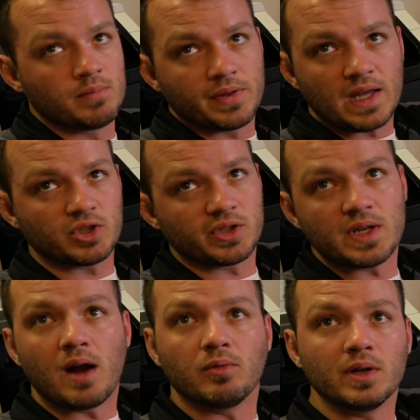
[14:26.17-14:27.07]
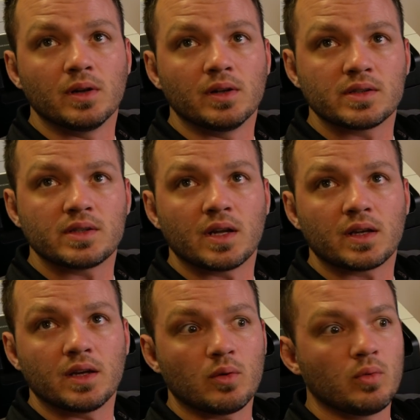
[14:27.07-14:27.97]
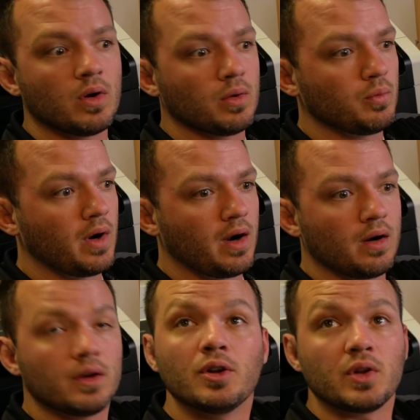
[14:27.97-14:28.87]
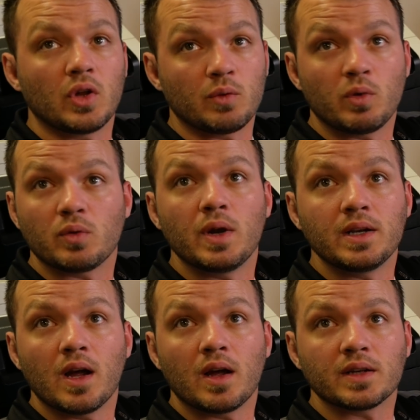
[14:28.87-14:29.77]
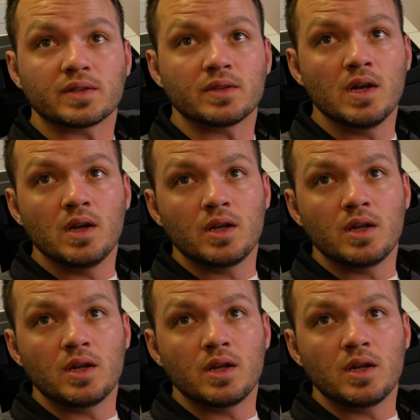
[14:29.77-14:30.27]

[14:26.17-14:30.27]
But that's just not realistic in a world where you're dealing with wind gusts,